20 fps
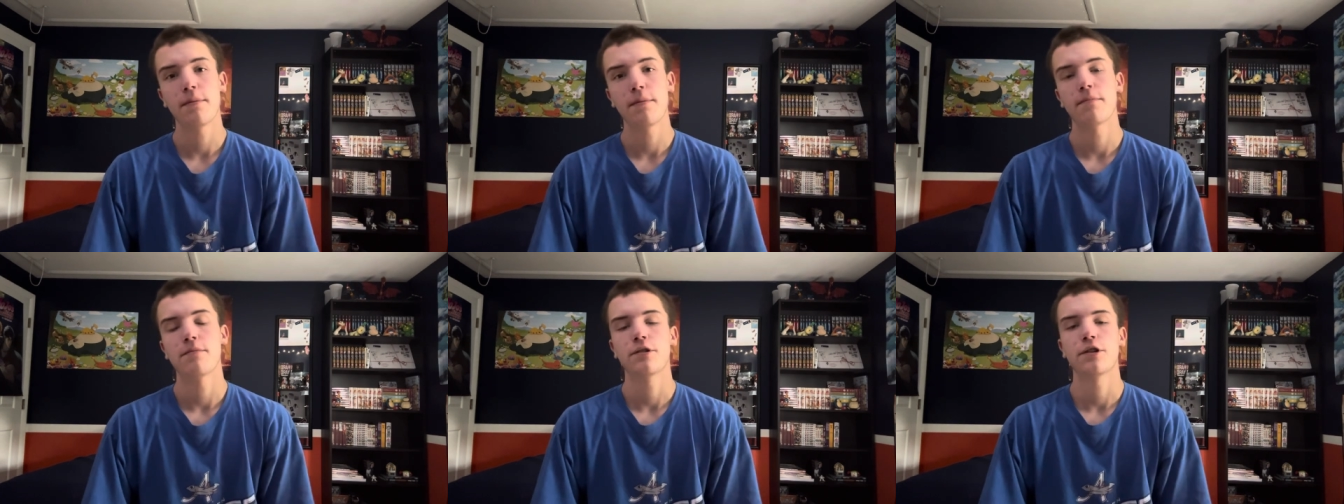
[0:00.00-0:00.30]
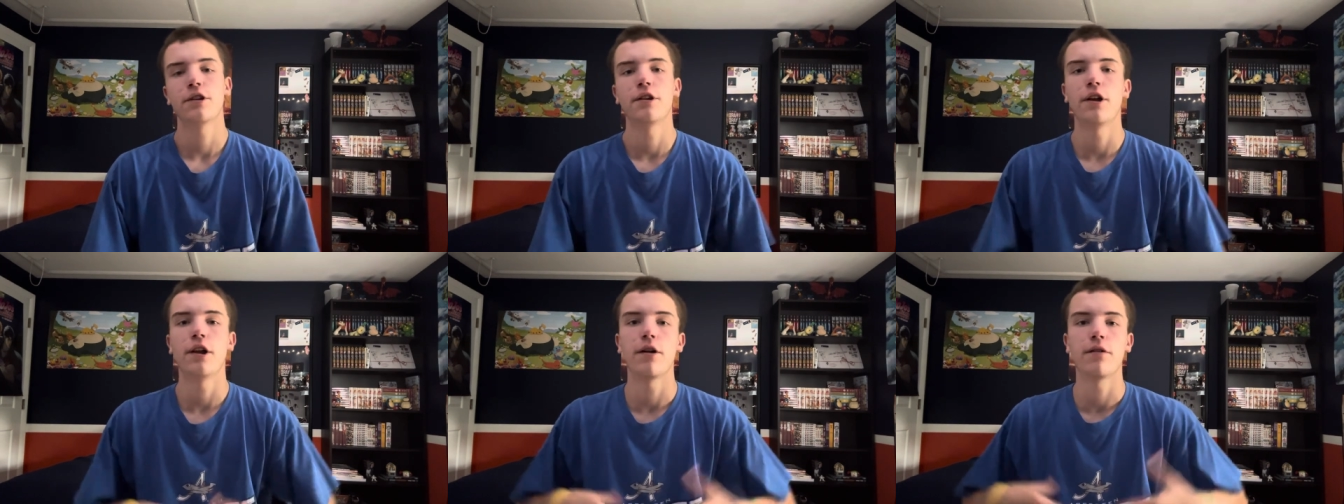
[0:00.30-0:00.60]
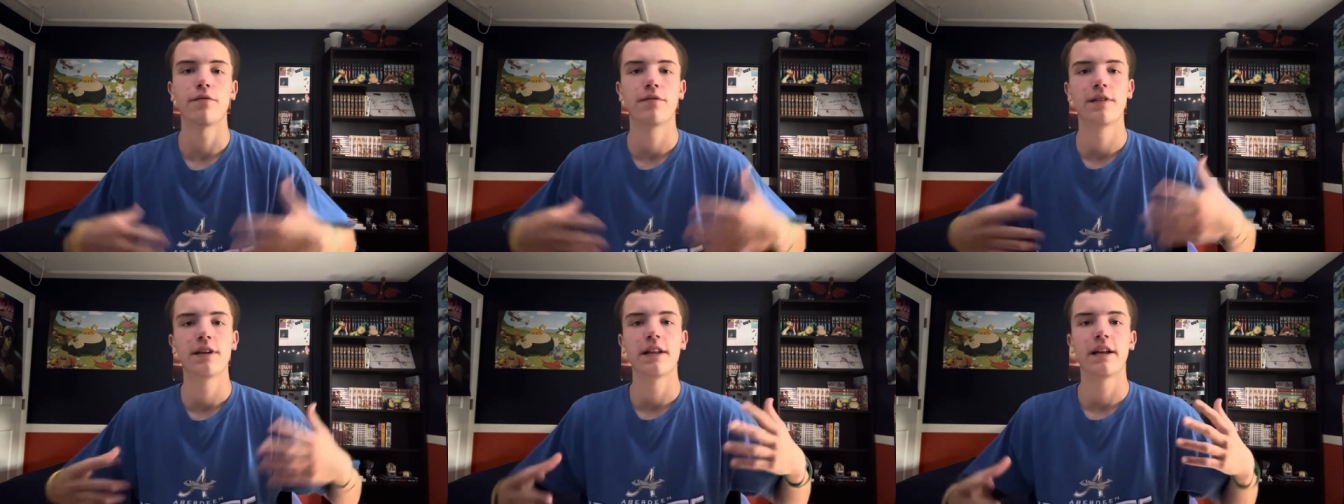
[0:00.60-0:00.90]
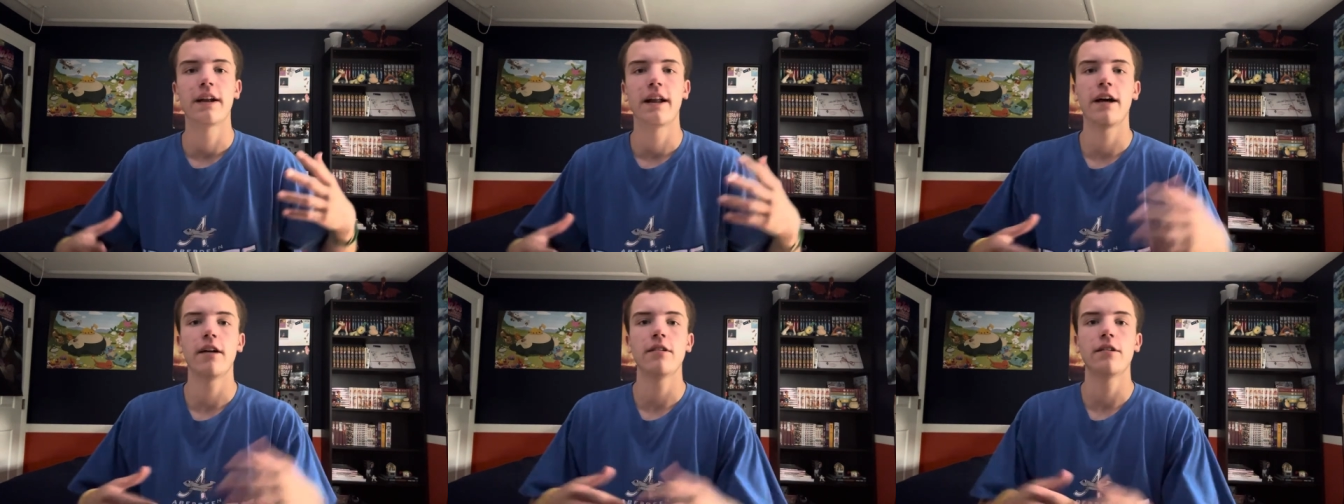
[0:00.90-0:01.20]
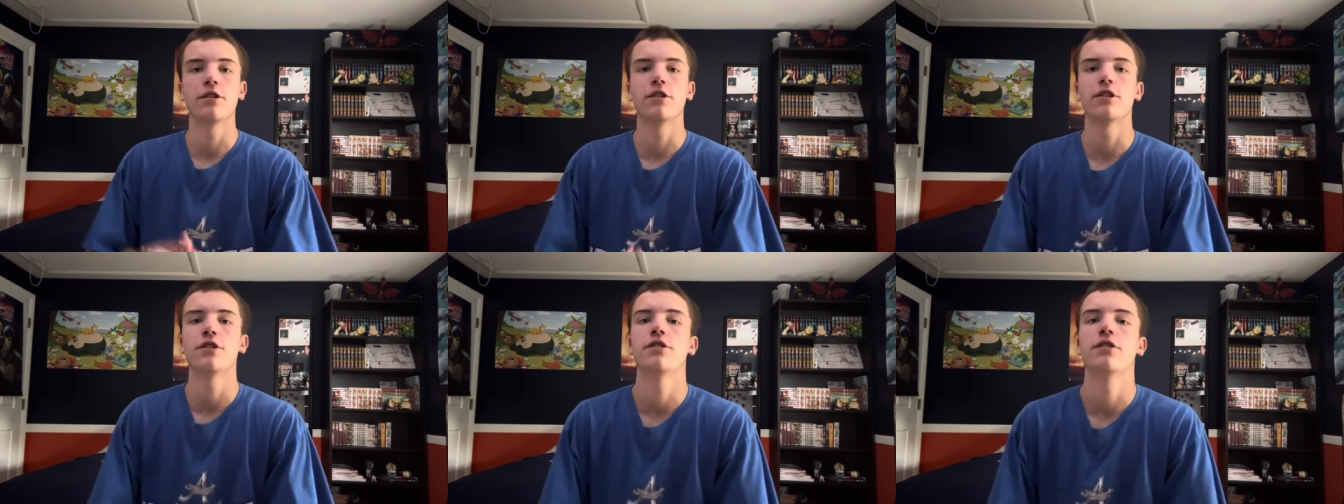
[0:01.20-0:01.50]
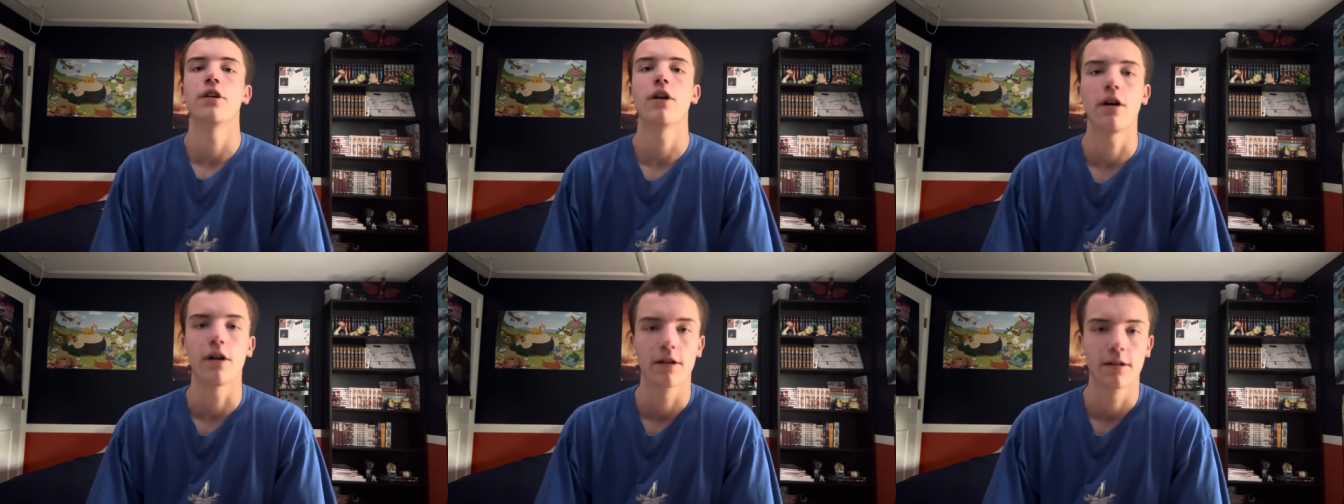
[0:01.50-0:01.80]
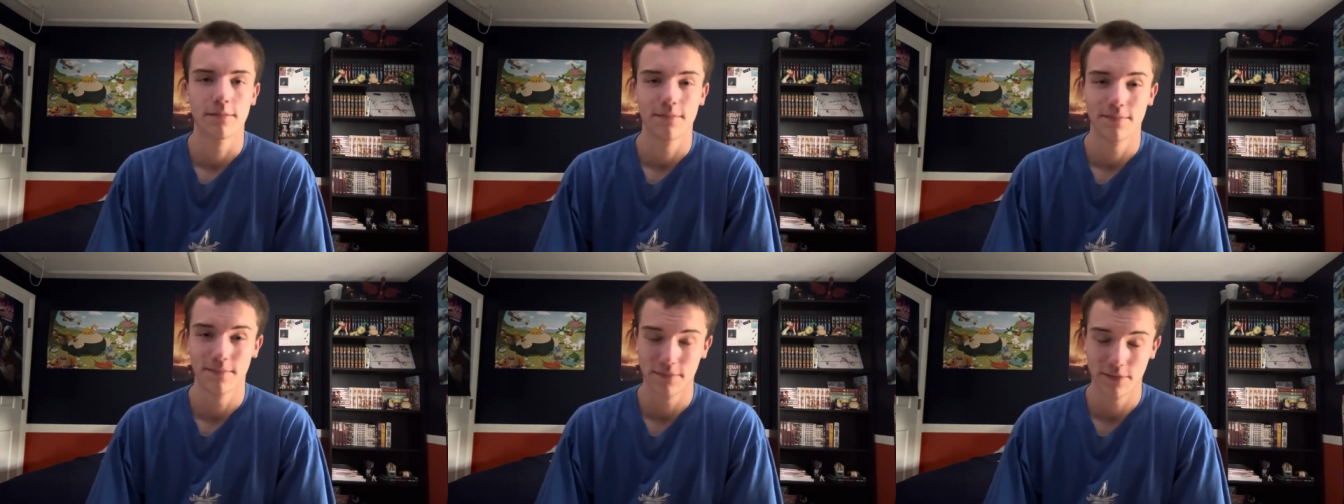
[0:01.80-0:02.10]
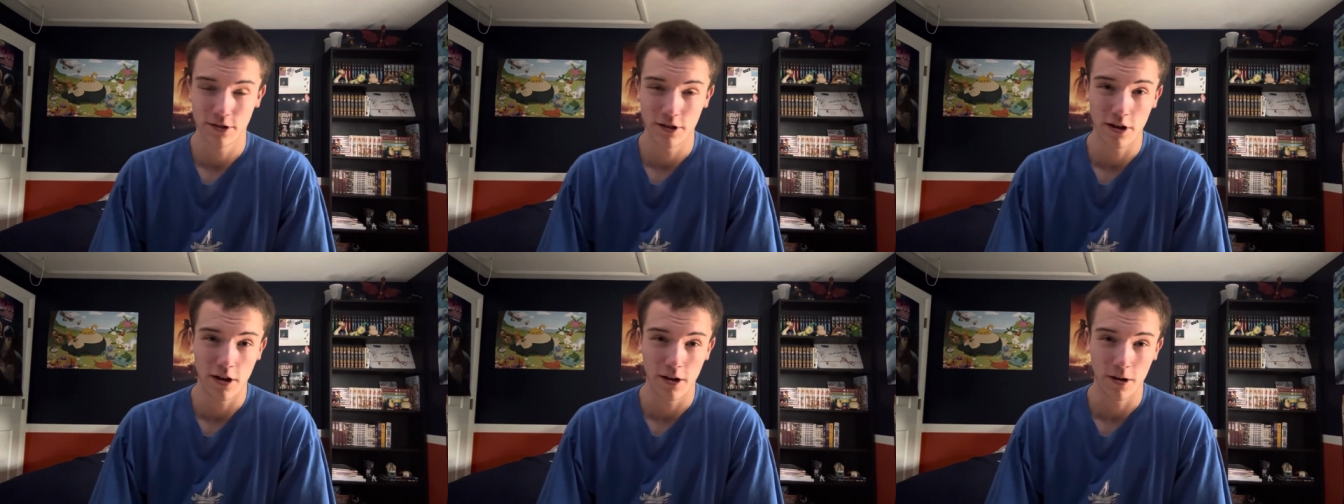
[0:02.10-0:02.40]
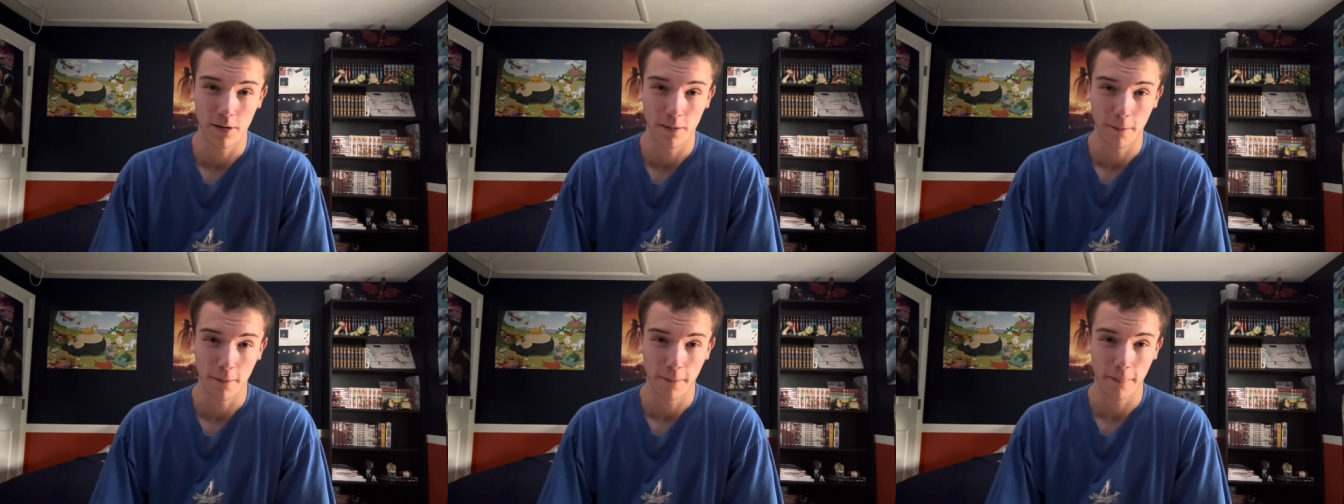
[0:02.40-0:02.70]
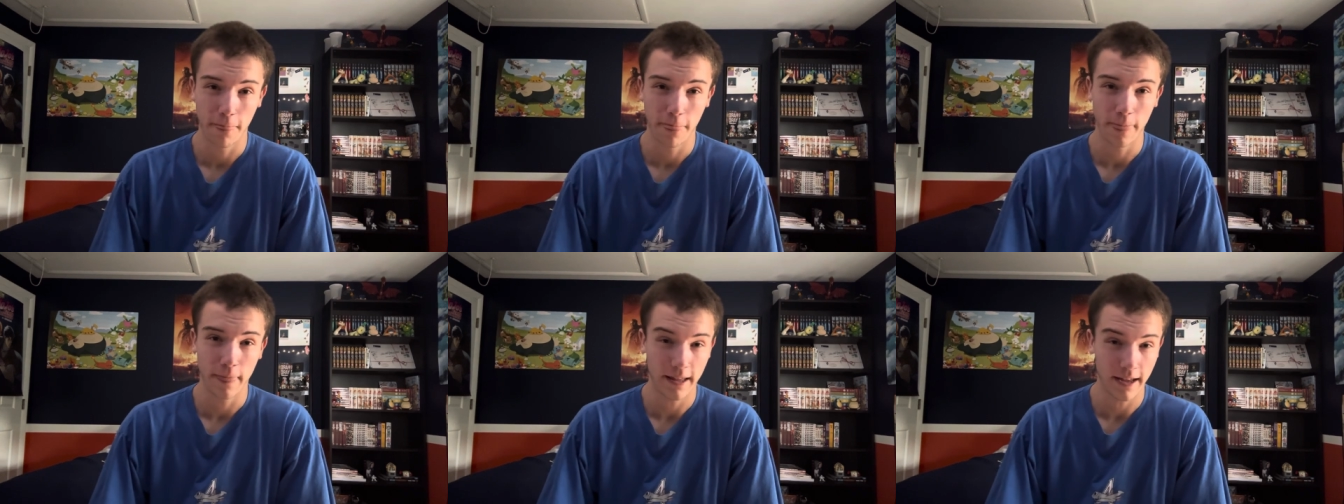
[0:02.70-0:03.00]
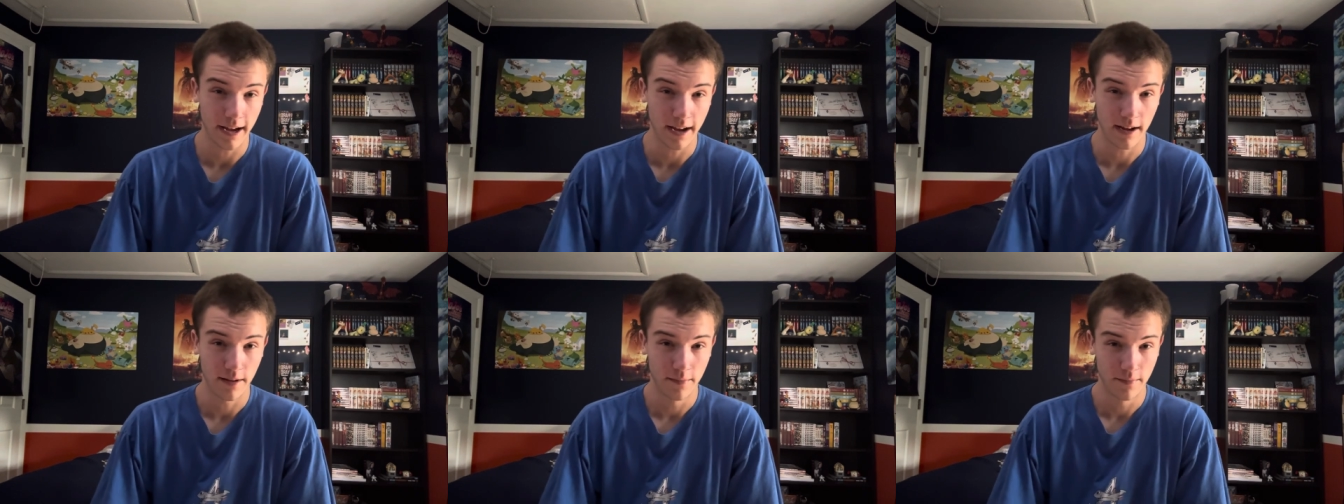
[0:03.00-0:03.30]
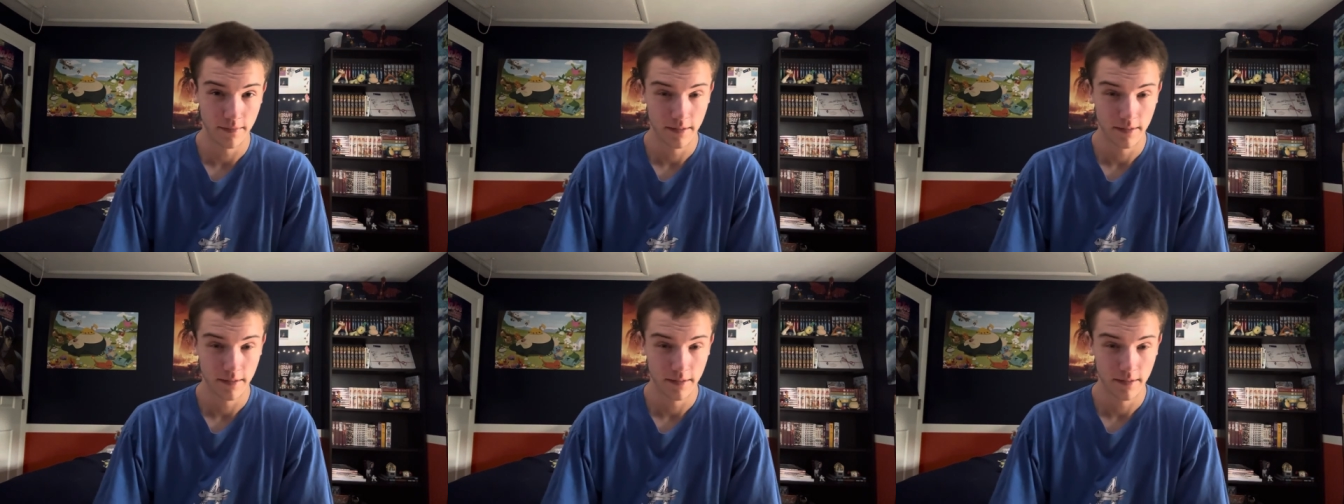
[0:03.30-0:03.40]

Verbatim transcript: I'm just going to you know, feel it out and just talk. So, yeah.